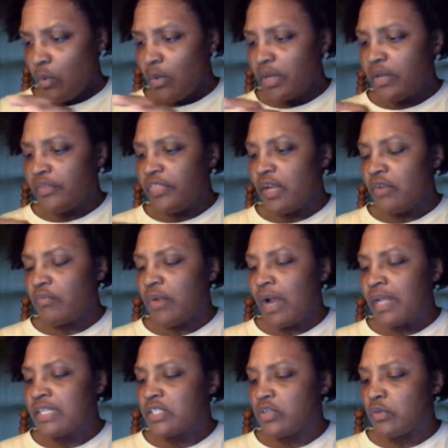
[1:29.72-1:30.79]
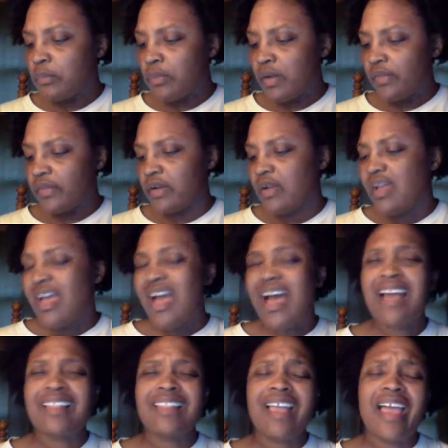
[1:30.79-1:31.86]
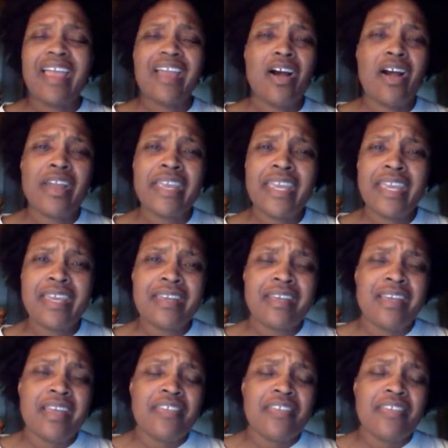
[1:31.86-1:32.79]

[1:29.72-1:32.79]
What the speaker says: do you think of Riley's little brother? I like Augie.